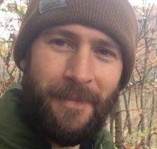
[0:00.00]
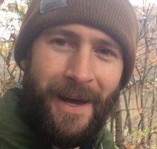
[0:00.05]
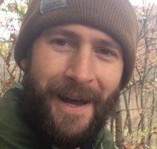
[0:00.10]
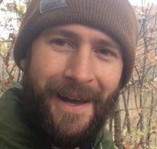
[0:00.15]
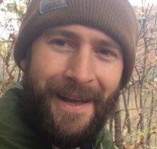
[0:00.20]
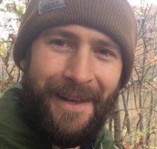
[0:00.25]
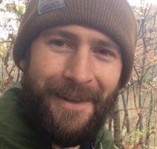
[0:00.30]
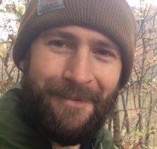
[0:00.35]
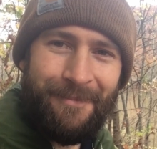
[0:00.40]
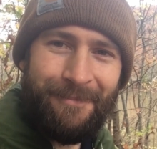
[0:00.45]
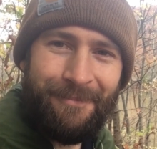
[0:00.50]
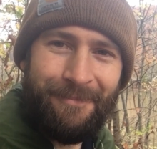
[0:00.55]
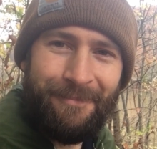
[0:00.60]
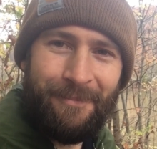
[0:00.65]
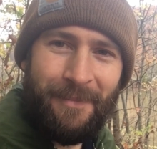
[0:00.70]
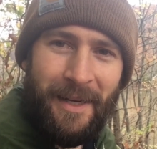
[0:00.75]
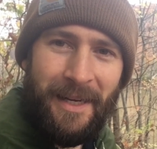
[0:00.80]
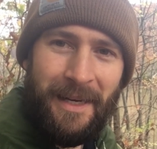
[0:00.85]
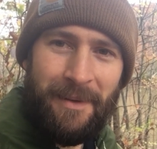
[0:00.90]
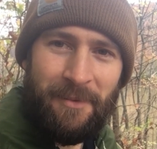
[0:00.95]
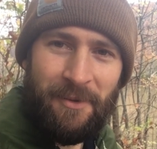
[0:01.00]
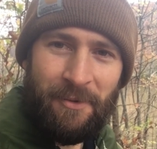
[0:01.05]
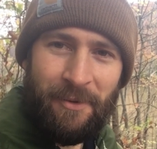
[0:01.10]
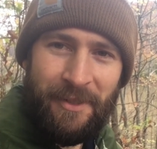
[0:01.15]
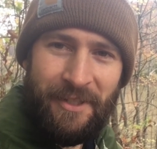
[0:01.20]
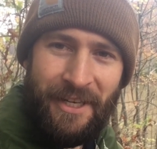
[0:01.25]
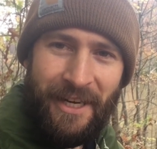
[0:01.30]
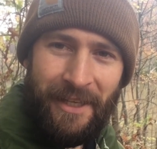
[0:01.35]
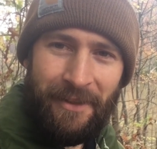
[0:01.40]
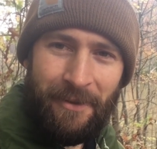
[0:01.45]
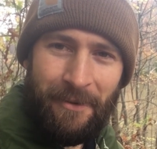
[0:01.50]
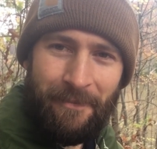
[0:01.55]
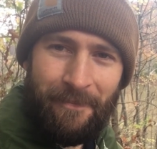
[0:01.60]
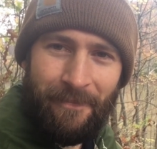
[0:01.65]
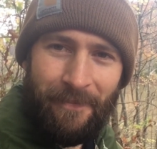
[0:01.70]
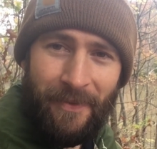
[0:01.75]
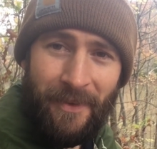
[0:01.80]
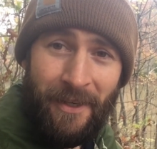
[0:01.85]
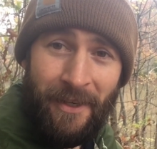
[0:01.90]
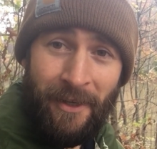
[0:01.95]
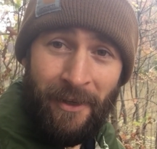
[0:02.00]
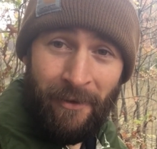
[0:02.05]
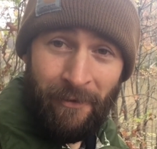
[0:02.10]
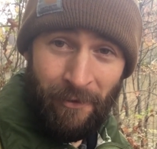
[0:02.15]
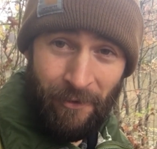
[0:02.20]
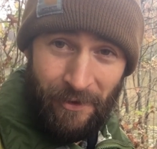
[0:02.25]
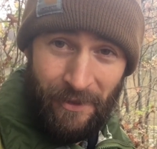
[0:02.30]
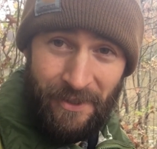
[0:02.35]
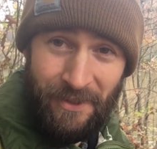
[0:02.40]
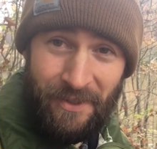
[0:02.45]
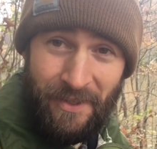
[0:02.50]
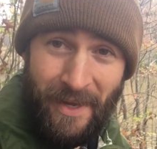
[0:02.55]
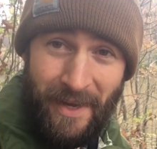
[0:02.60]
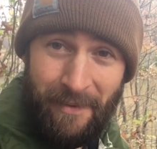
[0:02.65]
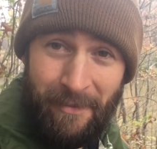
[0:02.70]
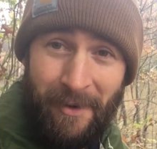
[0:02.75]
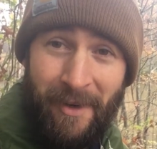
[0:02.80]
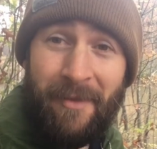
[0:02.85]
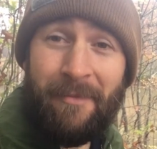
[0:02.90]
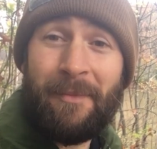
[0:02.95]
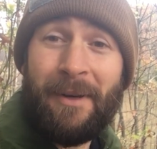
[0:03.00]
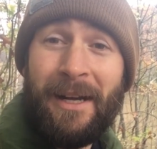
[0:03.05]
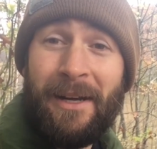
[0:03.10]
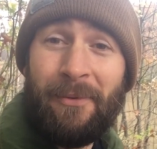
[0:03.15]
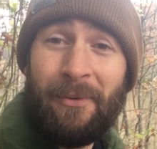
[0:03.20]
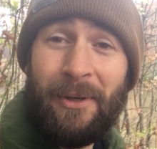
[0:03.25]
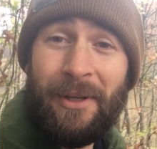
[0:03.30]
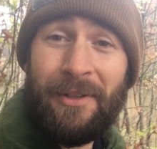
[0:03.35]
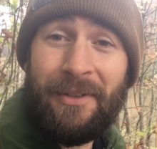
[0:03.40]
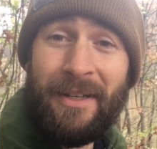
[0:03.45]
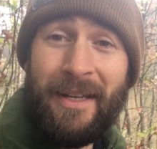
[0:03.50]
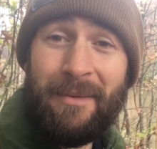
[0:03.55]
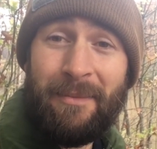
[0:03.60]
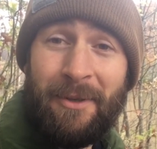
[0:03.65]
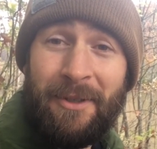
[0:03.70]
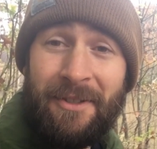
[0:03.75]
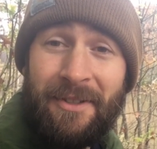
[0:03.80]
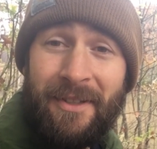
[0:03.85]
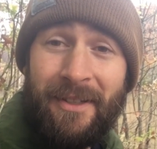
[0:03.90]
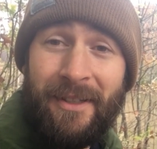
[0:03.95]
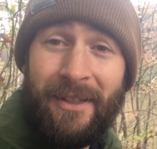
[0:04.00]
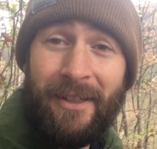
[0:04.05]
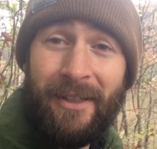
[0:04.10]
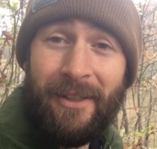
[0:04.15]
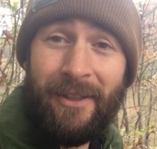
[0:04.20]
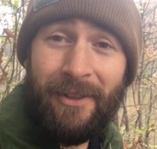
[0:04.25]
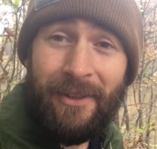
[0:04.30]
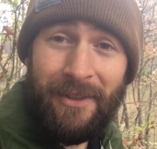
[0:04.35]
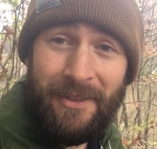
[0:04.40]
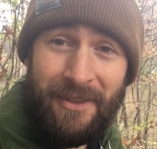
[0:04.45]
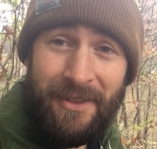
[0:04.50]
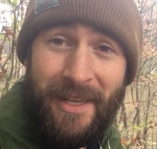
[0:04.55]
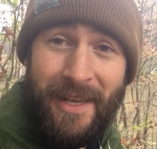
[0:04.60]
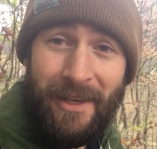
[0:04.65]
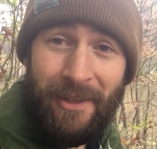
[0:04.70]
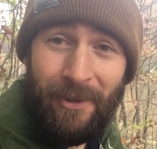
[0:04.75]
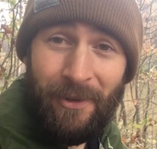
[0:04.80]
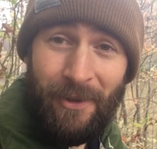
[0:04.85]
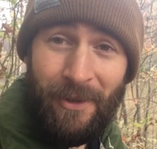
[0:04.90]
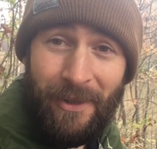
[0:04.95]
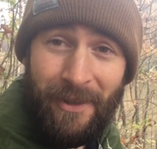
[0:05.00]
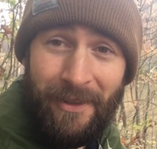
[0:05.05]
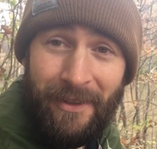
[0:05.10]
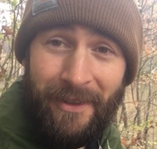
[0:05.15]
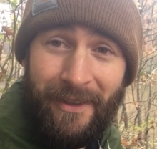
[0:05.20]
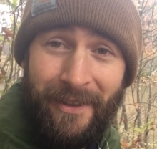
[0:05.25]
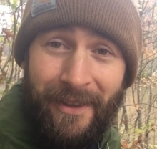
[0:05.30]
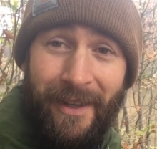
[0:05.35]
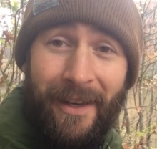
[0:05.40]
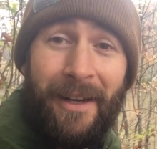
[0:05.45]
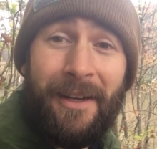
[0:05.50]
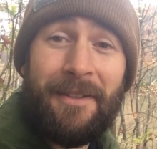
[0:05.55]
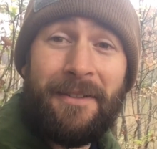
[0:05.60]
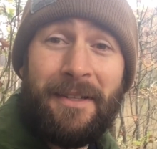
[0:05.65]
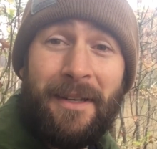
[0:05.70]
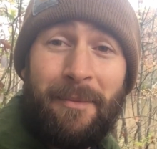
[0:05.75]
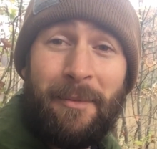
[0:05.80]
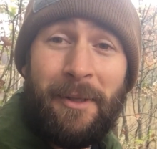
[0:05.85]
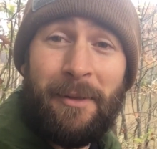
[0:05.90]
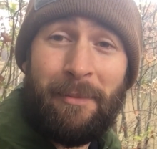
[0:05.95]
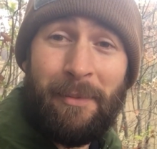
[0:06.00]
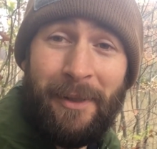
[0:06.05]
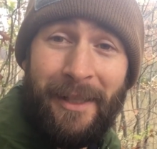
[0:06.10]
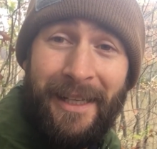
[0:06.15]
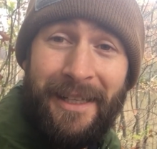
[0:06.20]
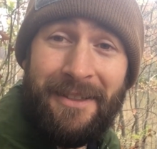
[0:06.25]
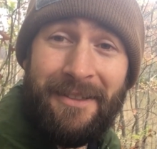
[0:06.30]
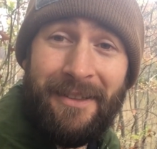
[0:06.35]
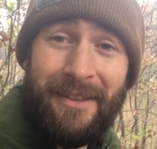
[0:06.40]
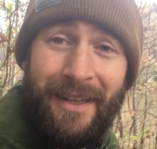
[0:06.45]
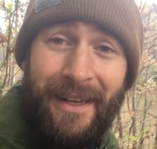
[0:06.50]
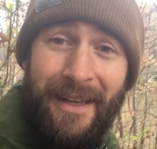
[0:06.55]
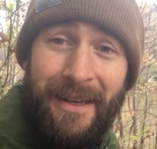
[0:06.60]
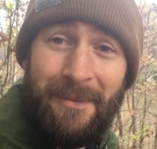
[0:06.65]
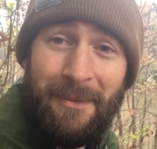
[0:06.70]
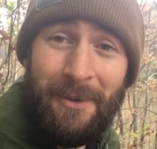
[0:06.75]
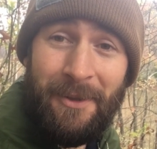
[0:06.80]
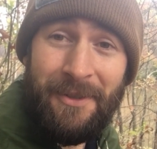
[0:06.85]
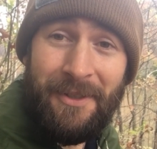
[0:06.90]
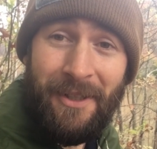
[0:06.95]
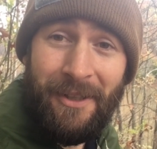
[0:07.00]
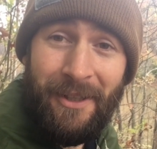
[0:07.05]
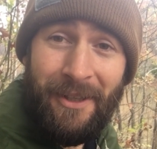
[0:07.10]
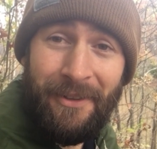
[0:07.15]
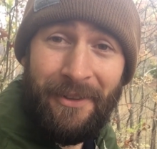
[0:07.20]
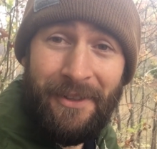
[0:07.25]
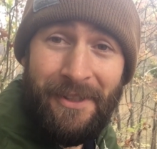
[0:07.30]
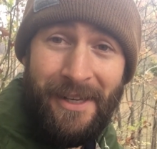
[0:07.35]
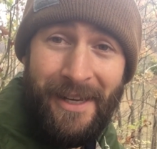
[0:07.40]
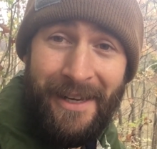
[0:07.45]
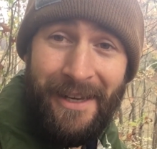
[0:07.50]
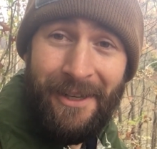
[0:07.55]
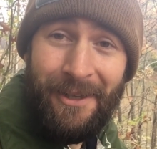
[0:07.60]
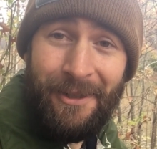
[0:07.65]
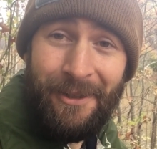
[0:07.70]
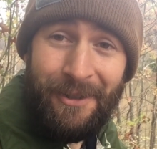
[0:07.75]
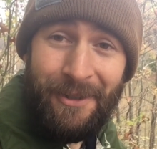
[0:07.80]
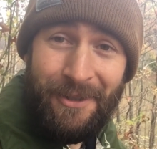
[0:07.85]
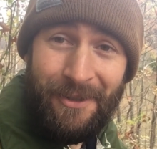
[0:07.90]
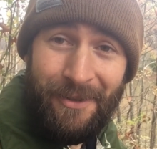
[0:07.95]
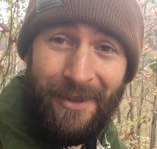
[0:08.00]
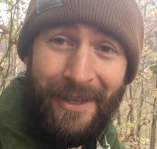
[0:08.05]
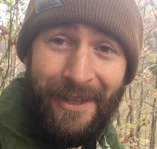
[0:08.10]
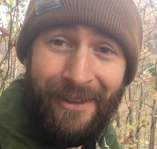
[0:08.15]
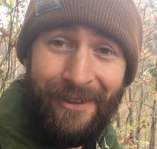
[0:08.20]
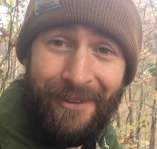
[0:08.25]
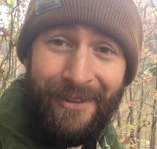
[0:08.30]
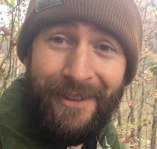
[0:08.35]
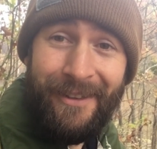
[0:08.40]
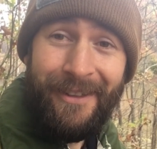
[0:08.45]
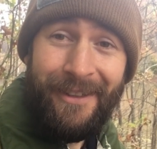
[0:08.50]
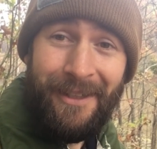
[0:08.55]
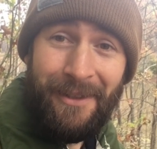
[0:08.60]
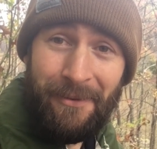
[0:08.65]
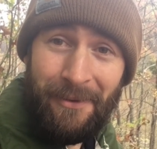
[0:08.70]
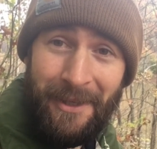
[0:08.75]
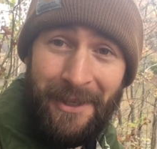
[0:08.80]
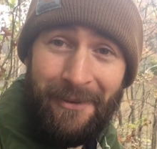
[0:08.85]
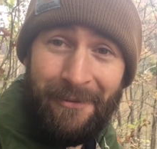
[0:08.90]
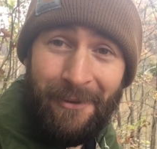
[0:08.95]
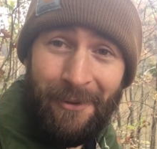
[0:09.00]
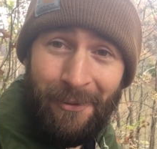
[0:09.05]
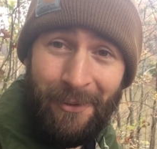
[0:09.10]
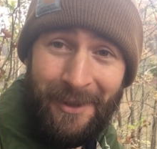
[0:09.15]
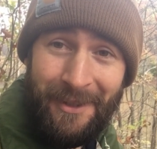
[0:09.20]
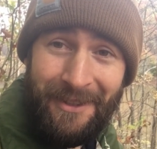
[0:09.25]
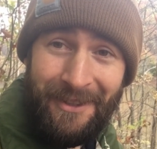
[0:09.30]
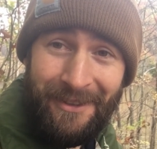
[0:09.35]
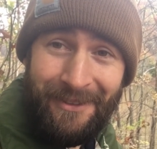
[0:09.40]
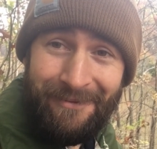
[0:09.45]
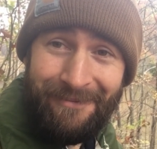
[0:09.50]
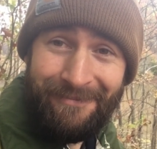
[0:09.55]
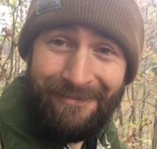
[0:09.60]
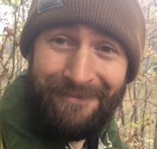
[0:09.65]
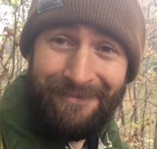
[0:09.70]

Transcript: Hi, my name is Rich Hanlon. For this segment of My Wild Neighbors, let's take a look at how some of the plants and animals along the Cuyahoga Trail get ready for winter.